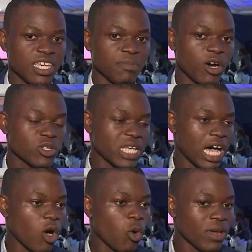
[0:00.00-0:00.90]
about
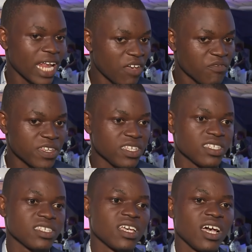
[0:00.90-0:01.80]
how life
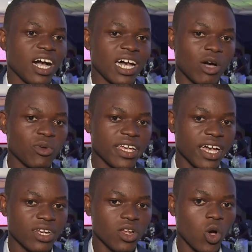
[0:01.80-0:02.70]
is and how they
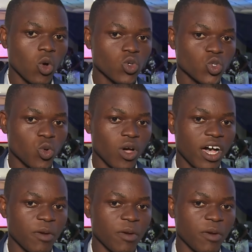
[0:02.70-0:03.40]
can also